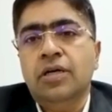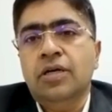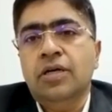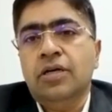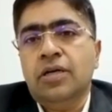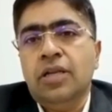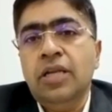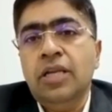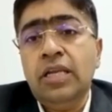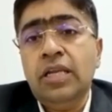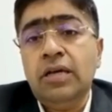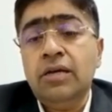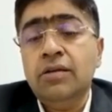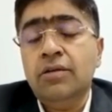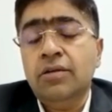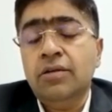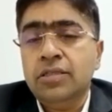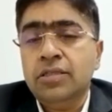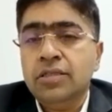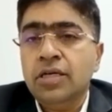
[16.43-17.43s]
clinical
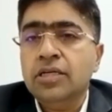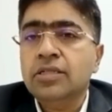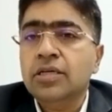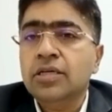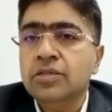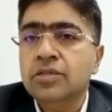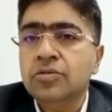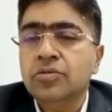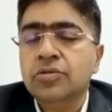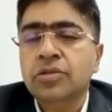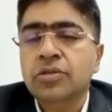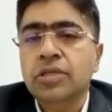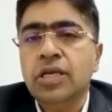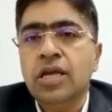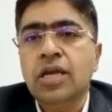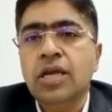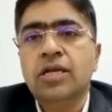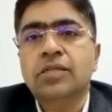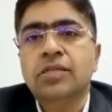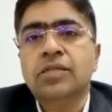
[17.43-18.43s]
research
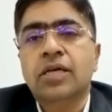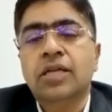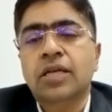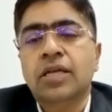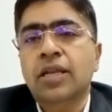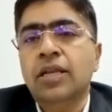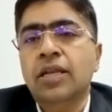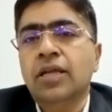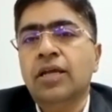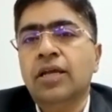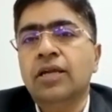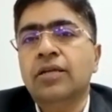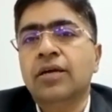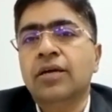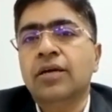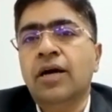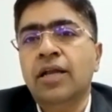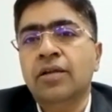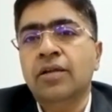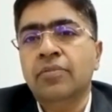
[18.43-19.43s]
associates and clinical
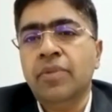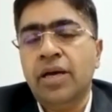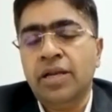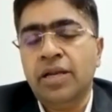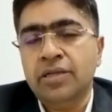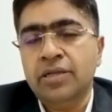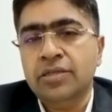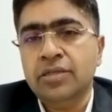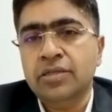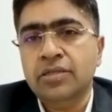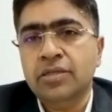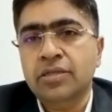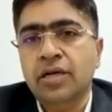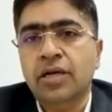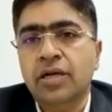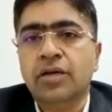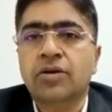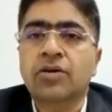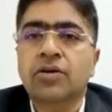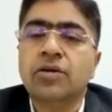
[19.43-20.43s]
trial managers
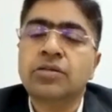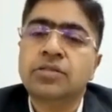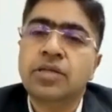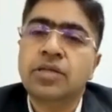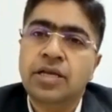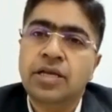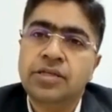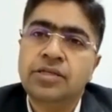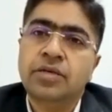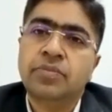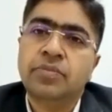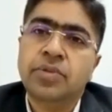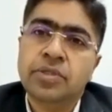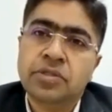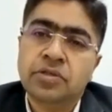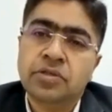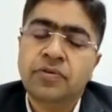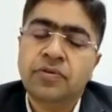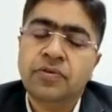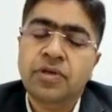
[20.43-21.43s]
across the Asia
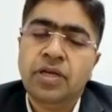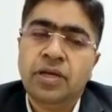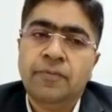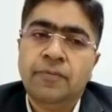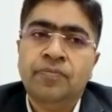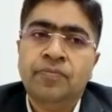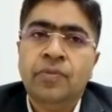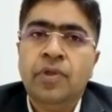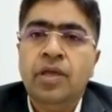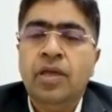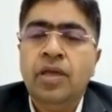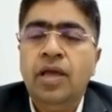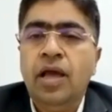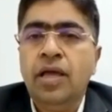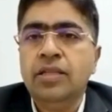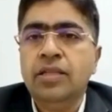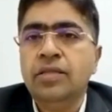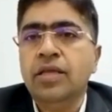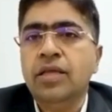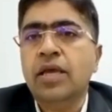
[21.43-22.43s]
Pacific.
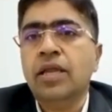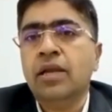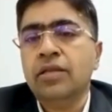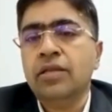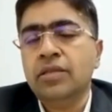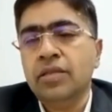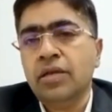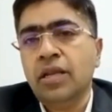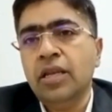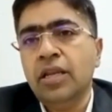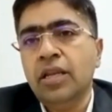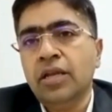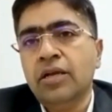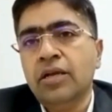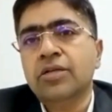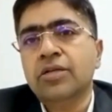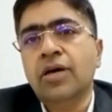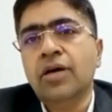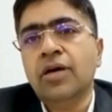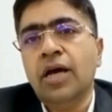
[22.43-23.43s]
And they run the
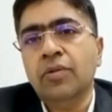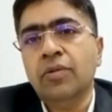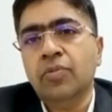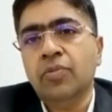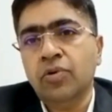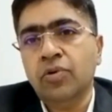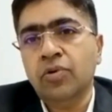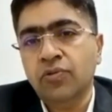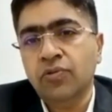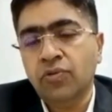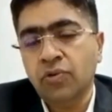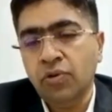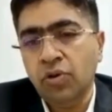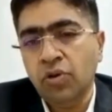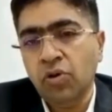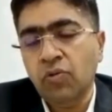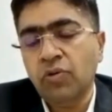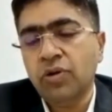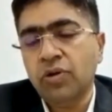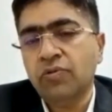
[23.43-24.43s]
clinical trial
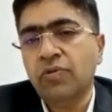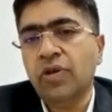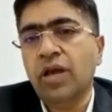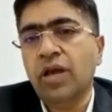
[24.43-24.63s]
portfolio what we